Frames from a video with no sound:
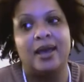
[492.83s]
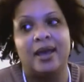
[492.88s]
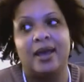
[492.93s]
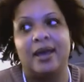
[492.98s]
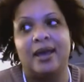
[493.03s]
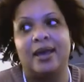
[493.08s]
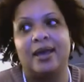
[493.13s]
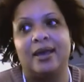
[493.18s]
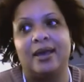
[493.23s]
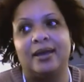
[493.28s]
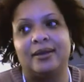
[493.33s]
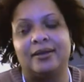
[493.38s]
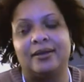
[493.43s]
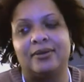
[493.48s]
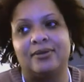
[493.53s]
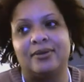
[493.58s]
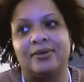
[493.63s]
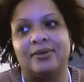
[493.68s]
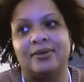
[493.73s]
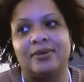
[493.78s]

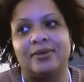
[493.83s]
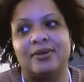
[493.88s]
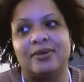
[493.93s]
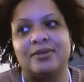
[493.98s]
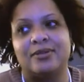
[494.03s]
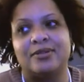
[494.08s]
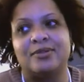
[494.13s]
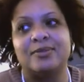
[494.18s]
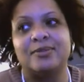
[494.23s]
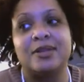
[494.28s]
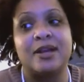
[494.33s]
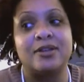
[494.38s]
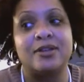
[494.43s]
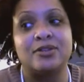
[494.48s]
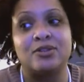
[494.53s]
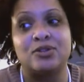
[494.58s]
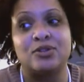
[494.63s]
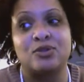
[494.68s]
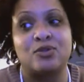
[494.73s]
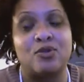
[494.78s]
And sometimes
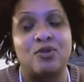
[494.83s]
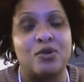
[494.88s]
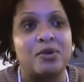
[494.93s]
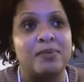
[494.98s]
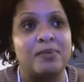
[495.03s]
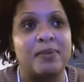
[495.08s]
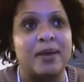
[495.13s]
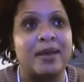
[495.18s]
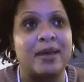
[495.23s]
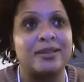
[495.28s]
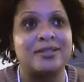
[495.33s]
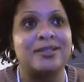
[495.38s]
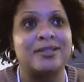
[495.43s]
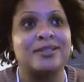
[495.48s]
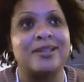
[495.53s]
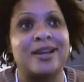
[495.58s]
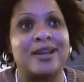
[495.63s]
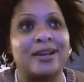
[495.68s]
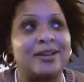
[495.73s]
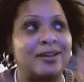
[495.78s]
those growing pains,
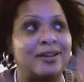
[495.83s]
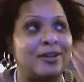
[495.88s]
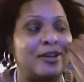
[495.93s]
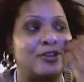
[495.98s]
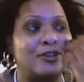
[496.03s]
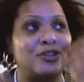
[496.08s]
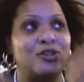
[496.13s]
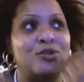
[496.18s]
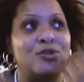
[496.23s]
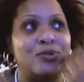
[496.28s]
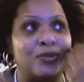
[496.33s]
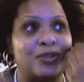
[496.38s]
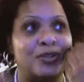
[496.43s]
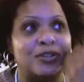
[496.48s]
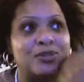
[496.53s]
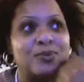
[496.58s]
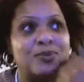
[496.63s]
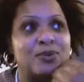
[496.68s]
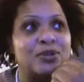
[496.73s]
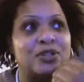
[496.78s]
it's like a, a tooth
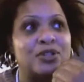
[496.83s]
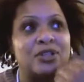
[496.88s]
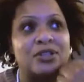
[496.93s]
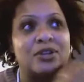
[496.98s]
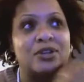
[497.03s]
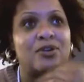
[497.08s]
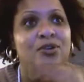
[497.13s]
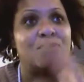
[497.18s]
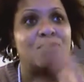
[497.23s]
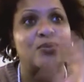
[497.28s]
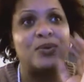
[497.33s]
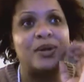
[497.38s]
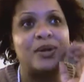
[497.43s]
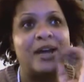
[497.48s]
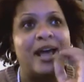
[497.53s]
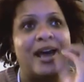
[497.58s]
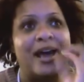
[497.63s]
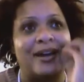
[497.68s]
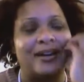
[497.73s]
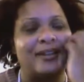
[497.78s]
that's pushing the old one
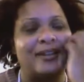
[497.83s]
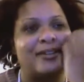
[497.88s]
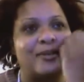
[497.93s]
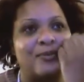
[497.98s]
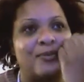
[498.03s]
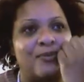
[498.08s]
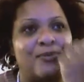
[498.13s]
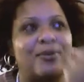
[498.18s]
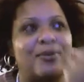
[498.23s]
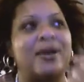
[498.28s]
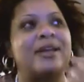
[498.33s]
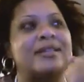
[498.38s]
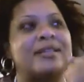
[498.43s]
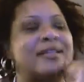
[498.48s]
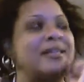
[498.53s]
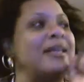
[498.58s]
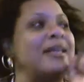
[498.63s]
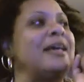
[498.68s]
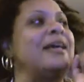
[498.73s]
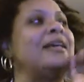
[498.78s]
out. It breaks
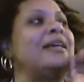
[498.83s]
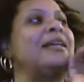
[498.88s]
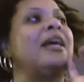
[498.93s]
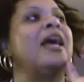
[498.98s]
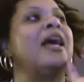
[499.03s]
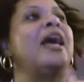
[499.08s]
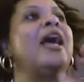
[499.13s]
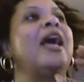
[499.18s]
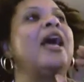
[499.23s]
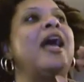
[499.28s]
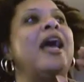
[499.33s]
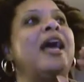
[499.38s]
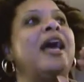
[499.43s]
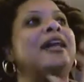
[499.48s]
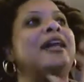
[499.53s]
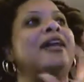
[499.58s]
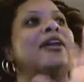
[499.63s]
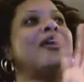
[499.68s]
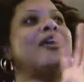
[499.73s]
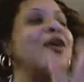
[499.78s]
skin and
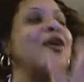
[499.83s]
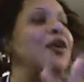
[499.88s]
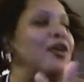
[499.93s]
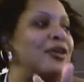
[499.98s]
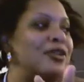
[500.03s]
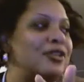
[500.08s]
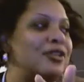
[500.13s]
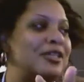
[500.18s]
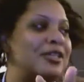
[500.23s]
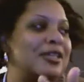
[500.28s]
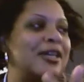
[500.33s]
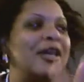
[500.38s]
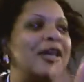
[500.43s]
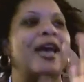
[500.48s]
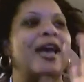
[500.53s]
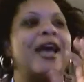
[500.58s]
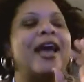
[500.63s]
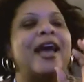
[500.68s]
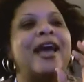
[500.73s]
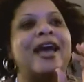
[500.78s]
it hurts.
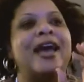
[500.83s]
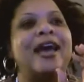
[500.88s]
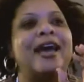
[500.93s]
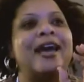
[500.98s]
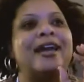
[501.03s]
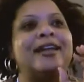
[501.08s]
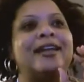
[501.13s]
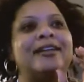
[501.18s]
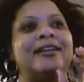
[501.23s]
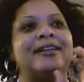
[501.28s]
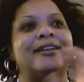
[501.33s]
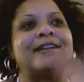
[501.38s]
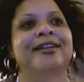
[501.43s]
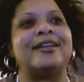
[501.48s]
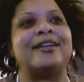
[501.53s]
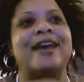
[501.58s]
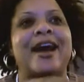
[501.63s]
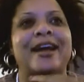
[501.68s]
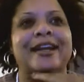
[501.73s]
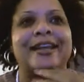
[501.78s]
And you
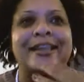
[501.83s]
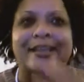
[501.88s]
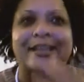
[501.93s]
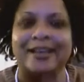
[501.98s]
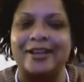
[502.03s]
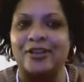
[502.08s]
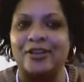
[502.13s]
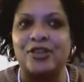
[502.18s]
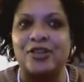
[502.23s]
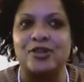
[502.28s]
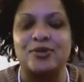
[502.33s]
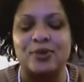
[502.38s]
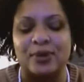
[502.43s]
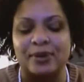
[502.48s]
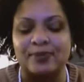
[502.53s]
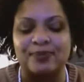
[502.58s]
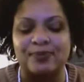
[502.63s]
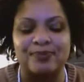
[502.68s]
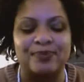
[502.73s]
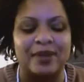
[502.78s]
got to get through
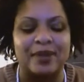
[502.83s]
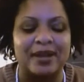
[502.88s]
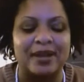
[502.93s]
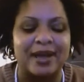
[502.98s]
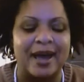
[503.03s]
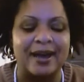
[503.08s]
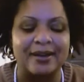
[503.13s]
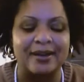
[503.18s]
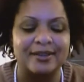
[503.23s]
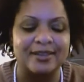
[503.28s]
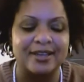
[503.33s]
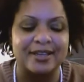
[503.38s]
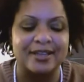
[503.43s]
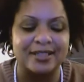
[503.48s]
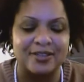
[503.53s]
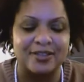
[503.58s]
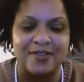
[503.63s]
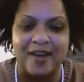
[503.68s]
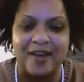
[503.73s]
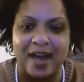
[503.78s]
it. A lot of
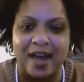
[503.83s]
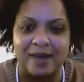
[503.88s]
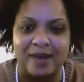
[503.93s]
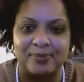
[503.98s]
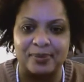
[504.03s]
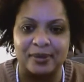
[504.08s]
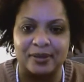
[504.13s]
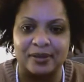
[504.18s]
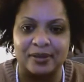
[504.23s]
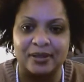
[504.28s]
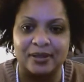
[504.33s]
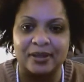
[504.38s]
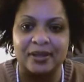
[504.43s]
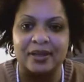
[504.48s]
things have happened